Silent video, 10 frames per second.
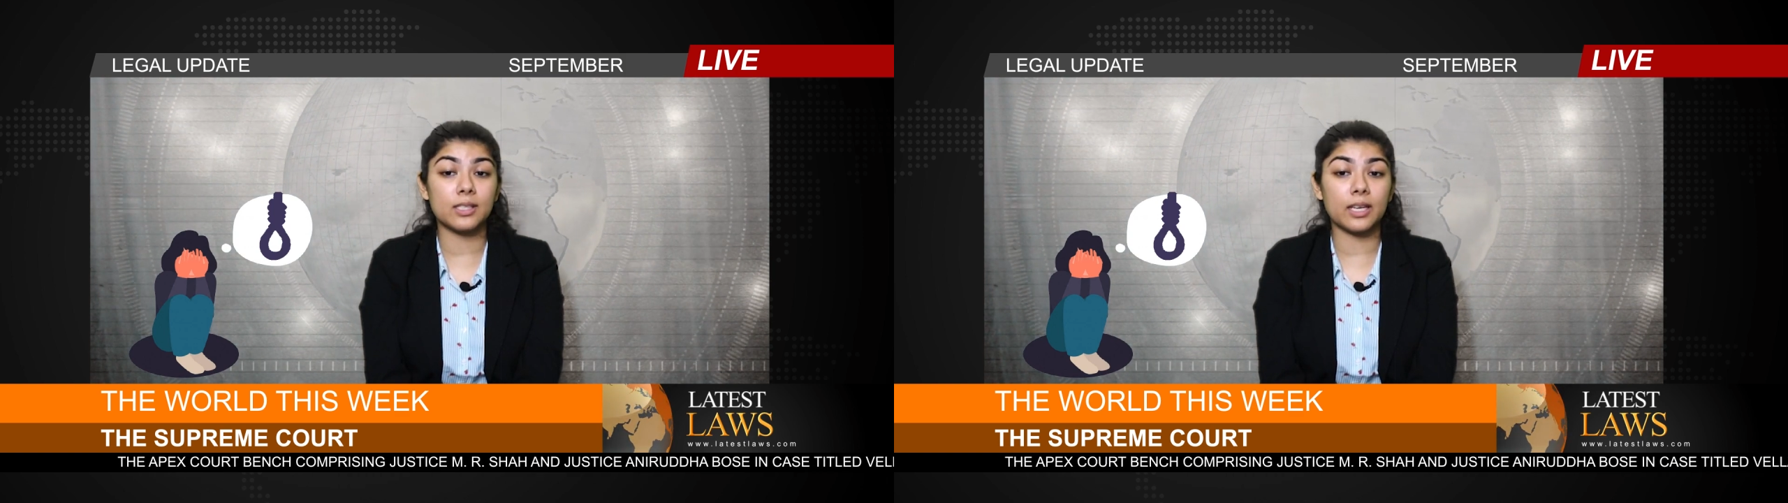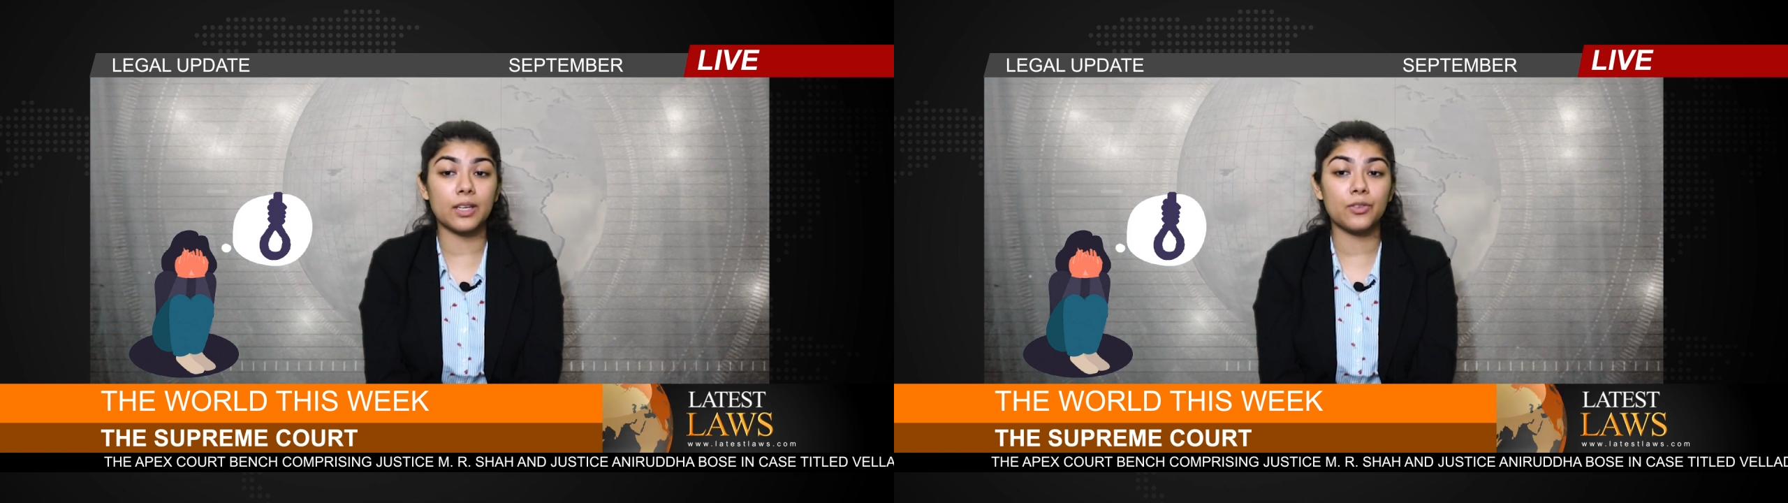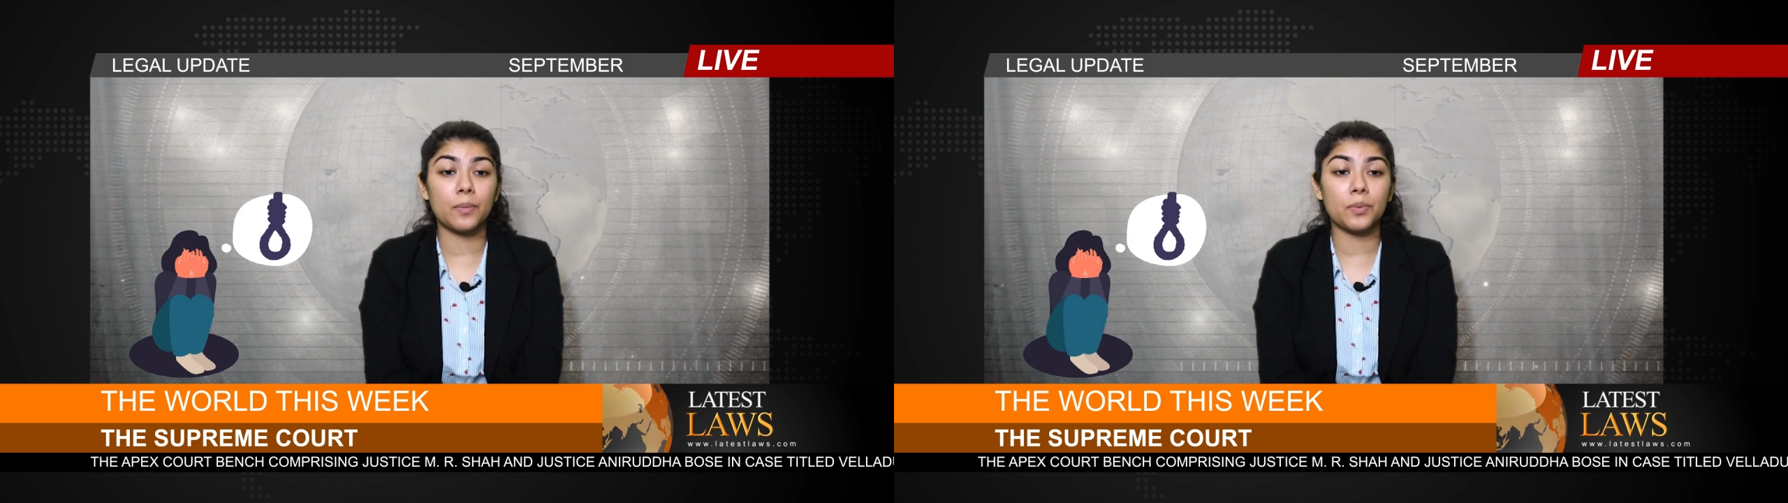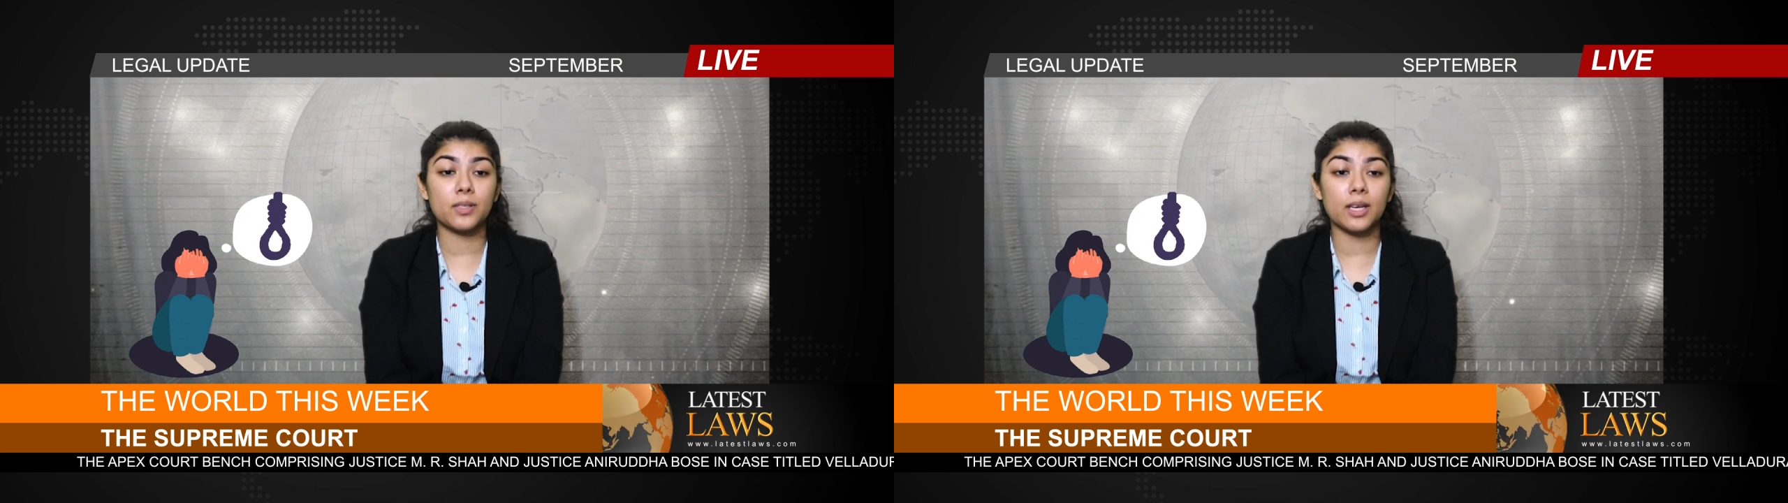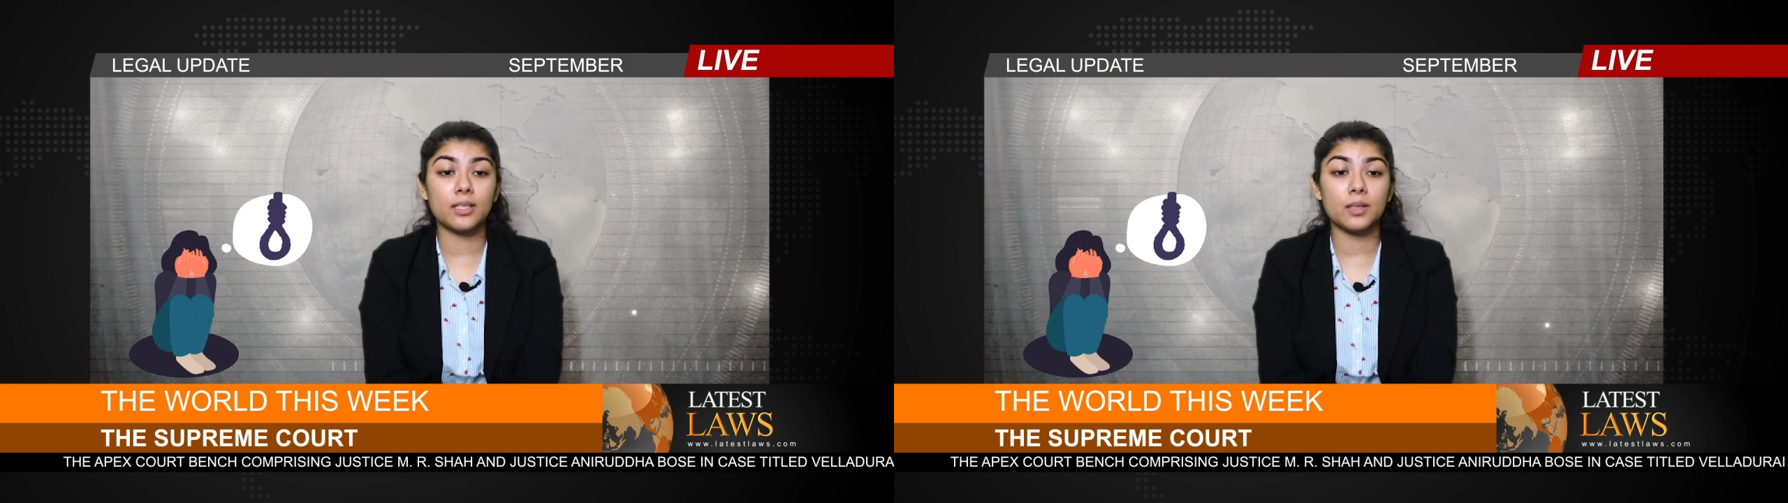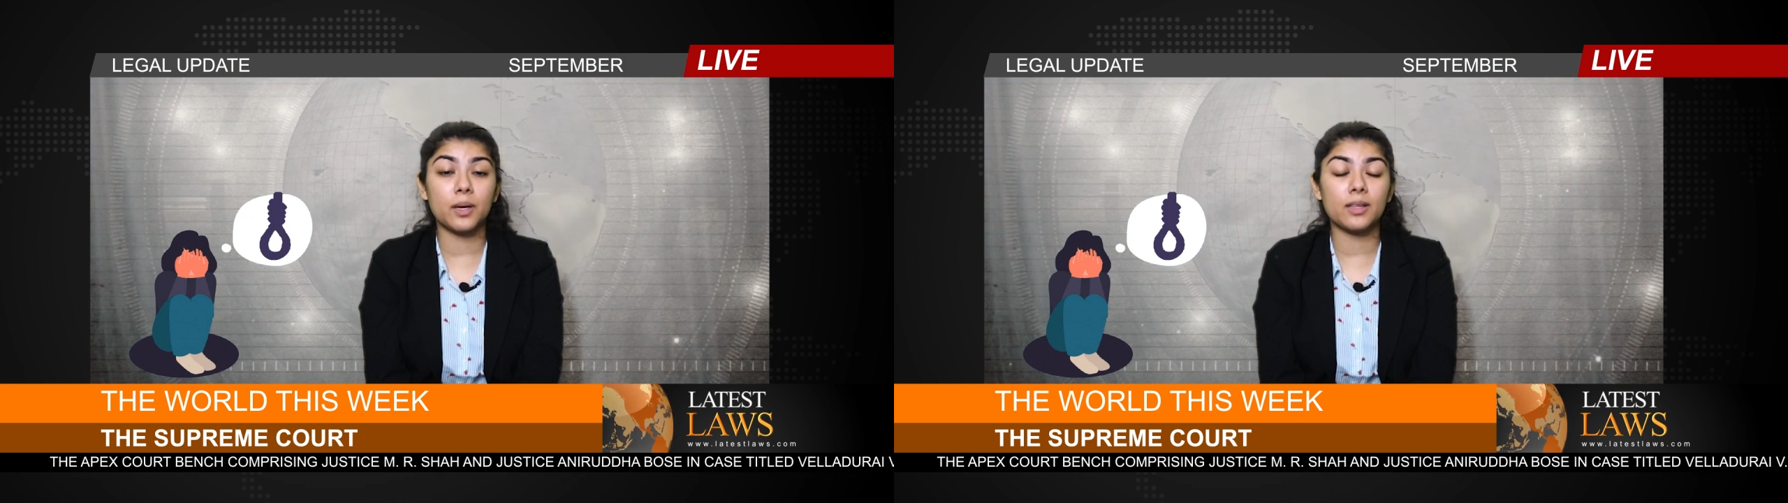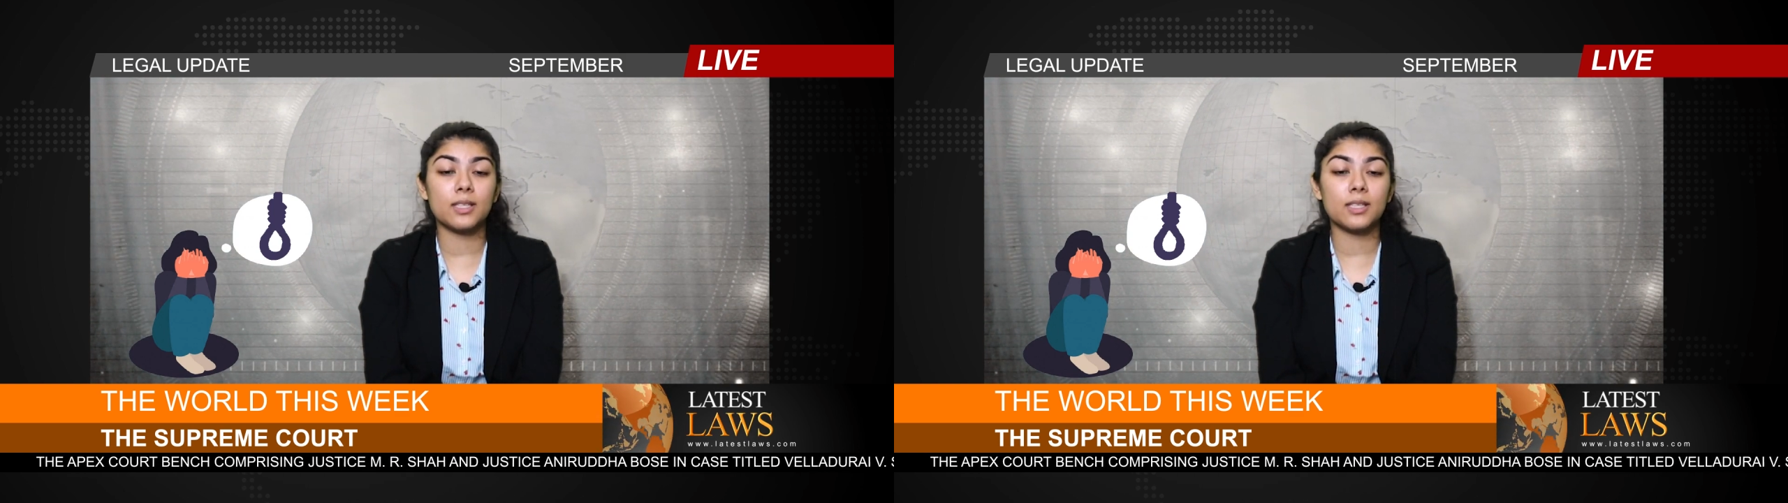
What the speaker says: State, represented by